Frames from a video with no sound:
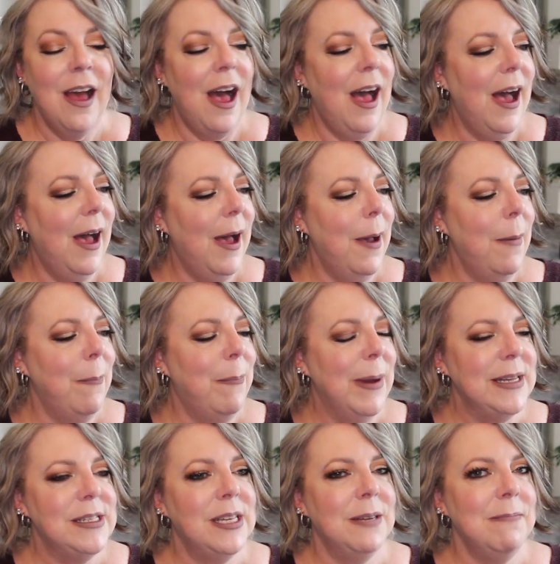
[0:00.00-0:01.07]
Uh,
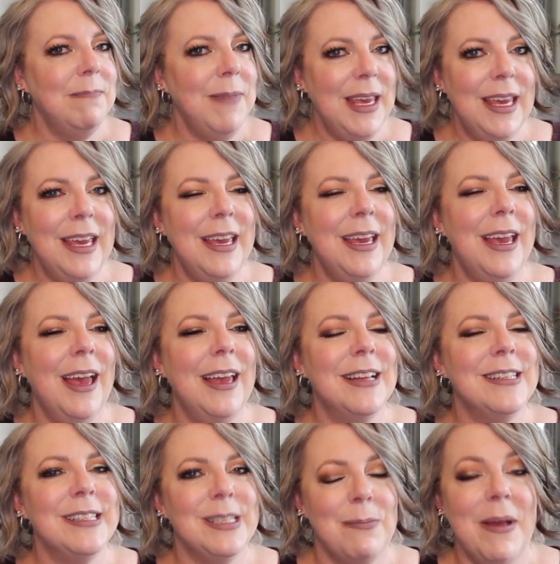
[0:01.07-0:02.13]
but to me,
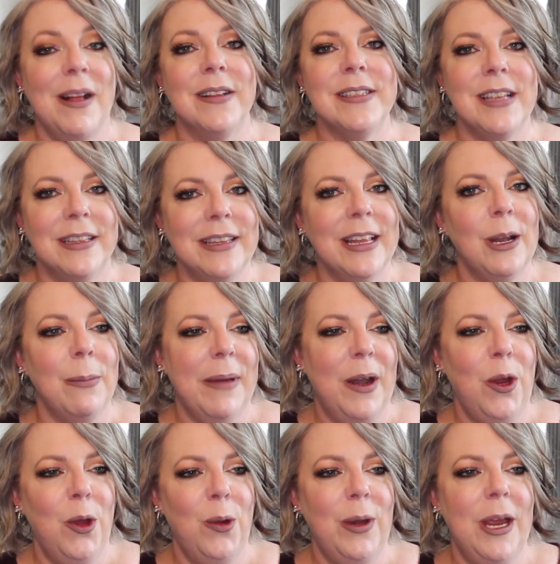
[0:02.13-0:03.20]
it smells a little bit
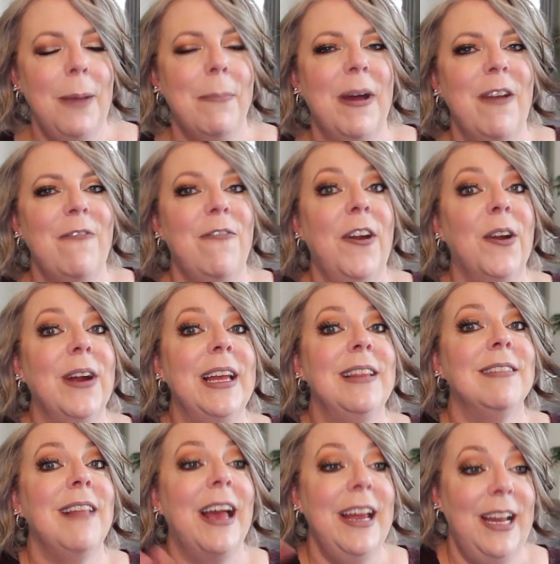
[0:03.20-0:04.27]
oudy, but a very
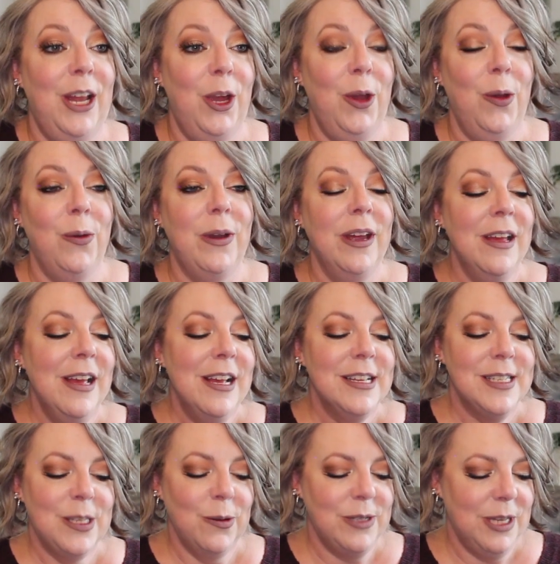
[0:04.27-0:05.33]
light oud.
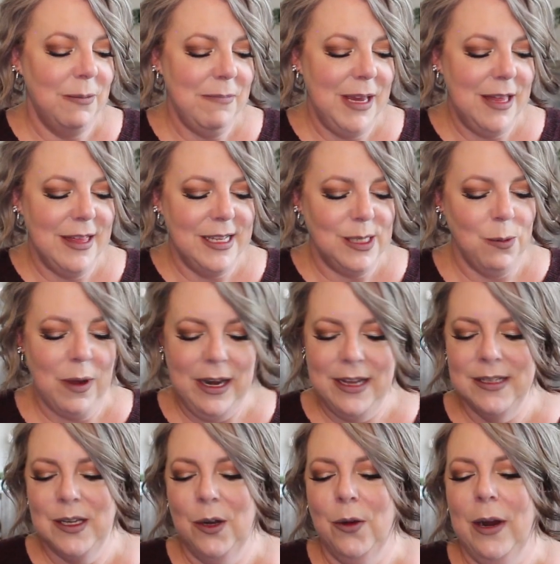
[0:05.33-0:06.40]
So to me, this one
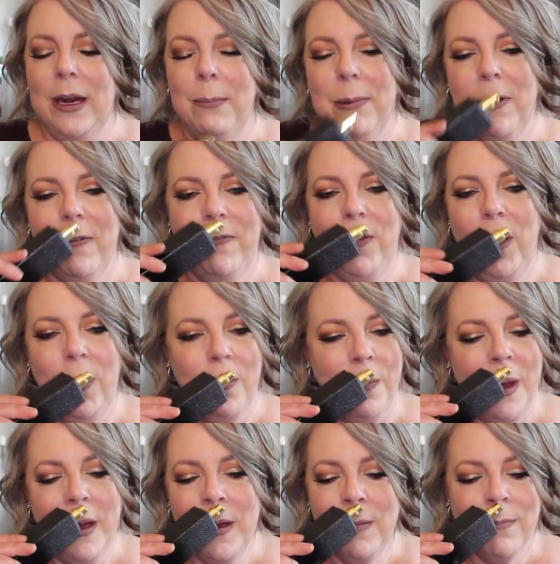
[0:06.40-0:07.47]
is a great perfume
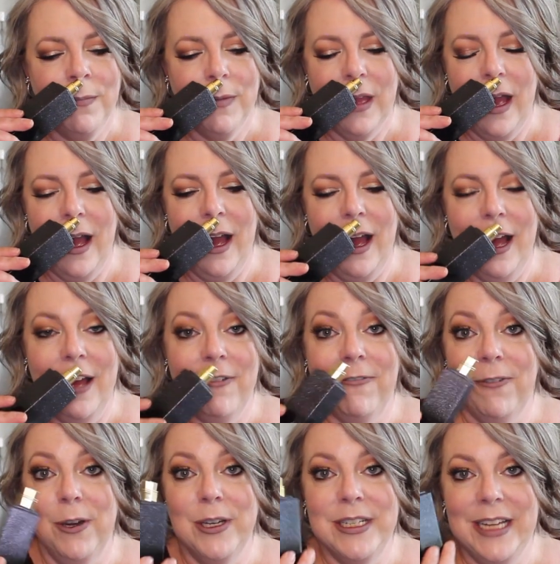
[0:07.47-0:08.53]
uh,
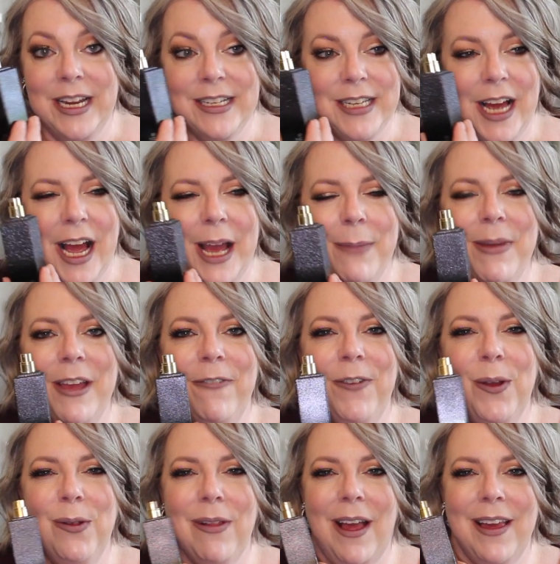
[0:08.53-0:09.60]
for a daytime if
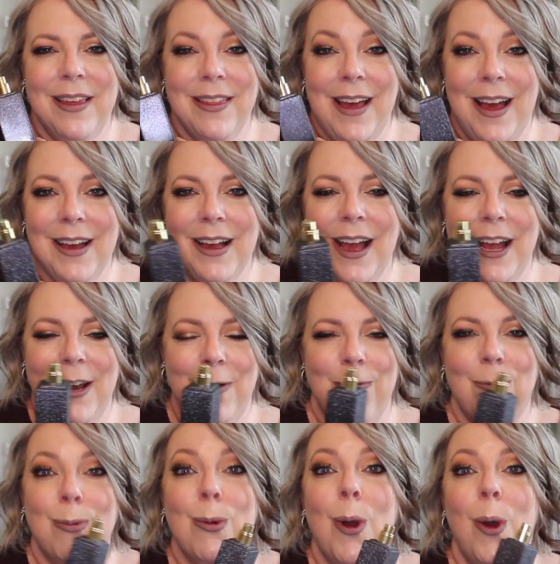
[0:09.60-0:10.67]
you like that kind
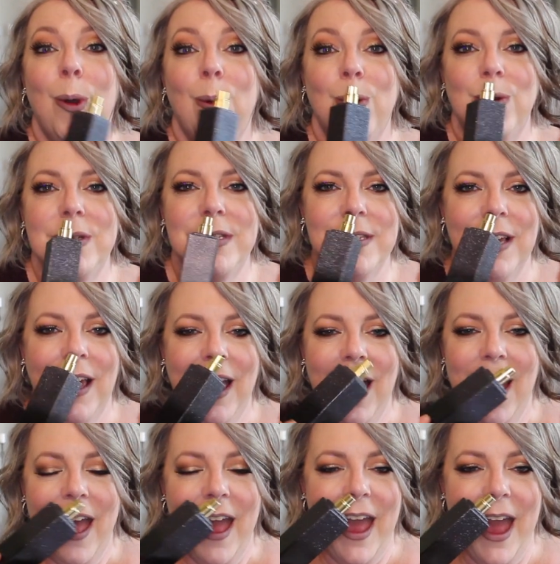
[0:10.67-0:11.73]
of rose,
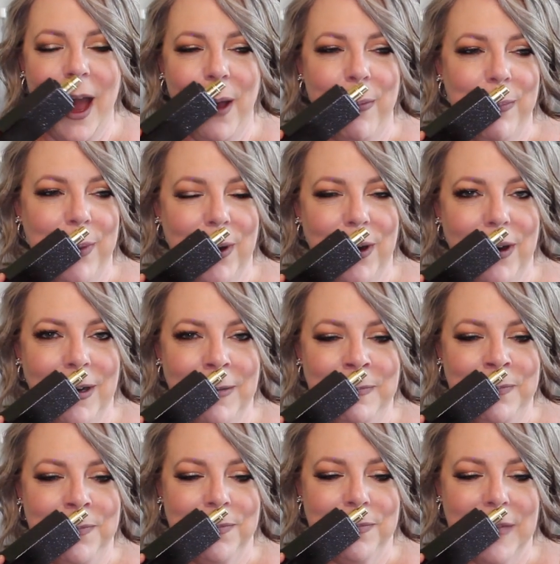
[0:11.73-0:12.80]
amber,
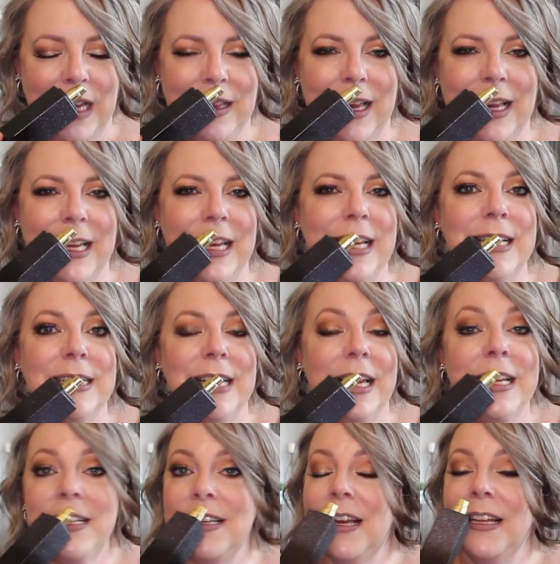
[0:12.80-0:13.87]
like it,
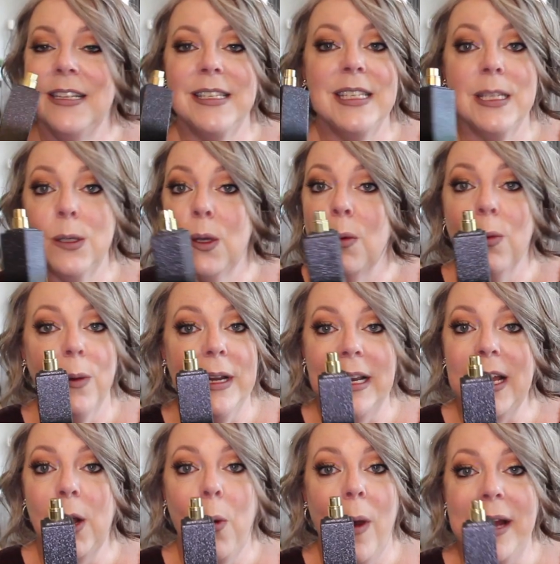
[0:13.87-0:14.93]
it it's
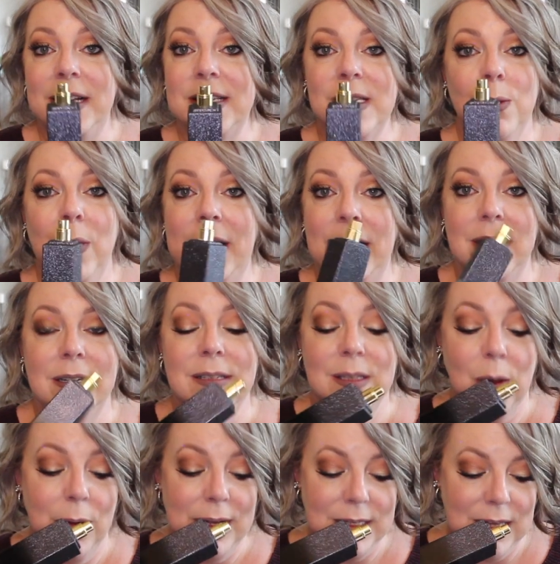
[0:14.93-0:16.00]
really quite sweet.
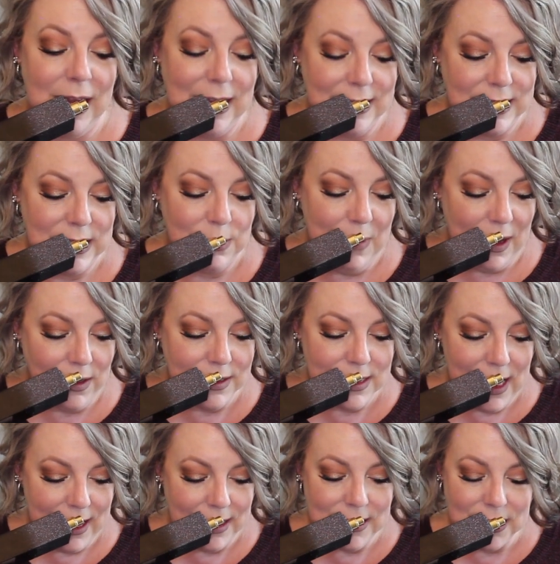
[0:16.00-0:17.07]
So it, it smells
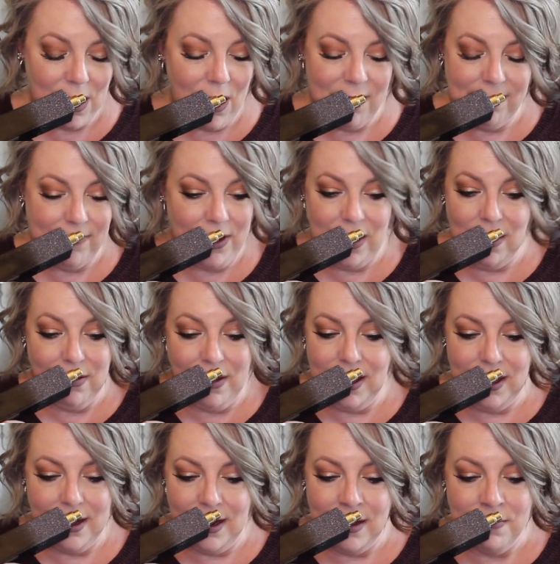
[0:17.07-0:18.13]
like it's got vanilla
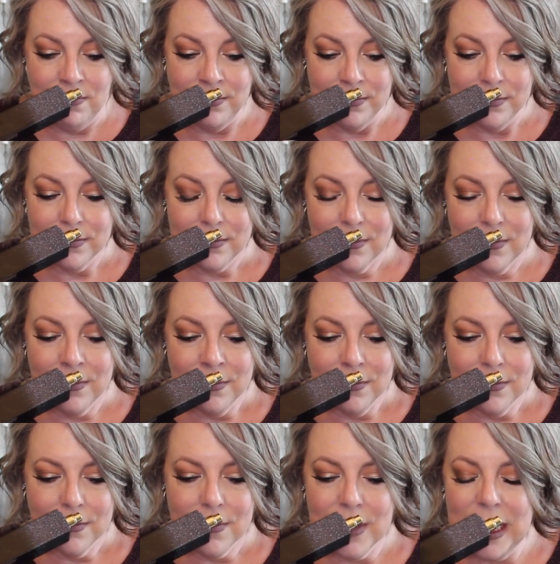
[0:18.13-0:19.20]
in it.
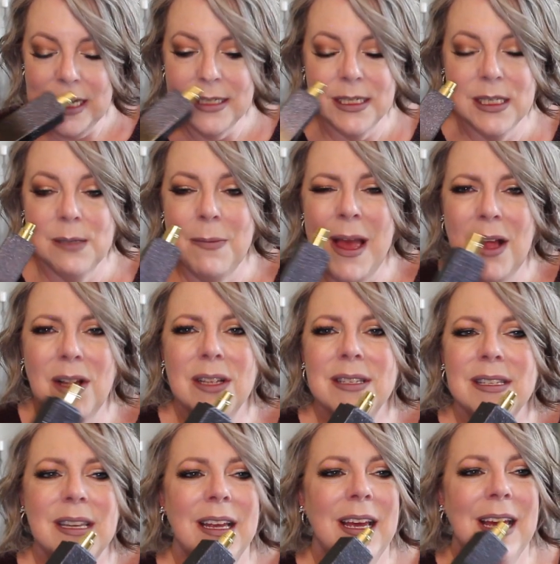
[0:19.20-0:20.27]
It
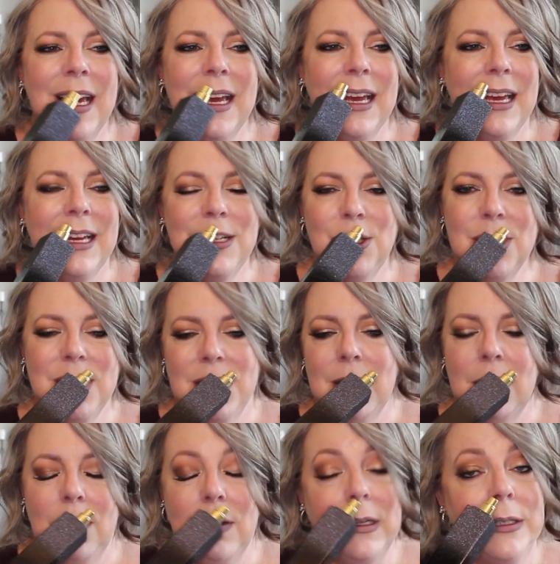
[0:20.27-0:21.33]
smells it
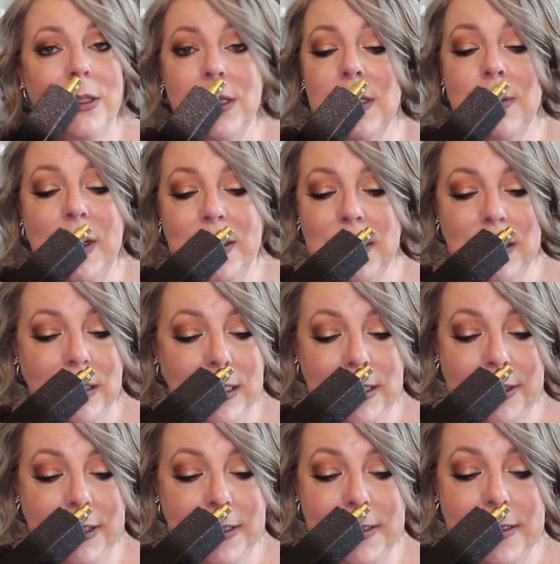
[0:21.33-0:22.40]
just uh, it just smells
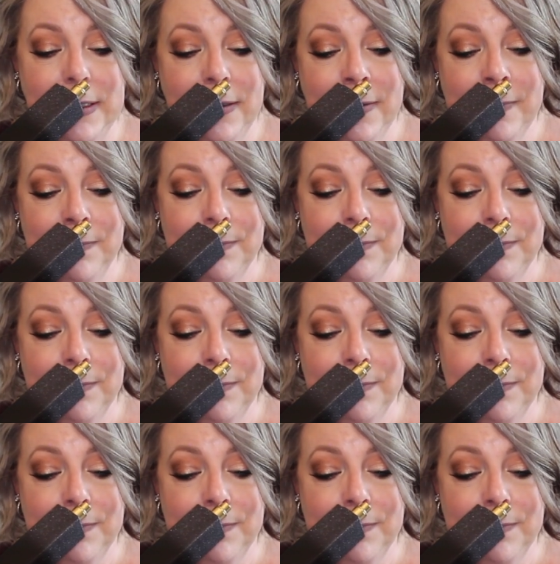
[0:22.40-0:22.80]
delicious.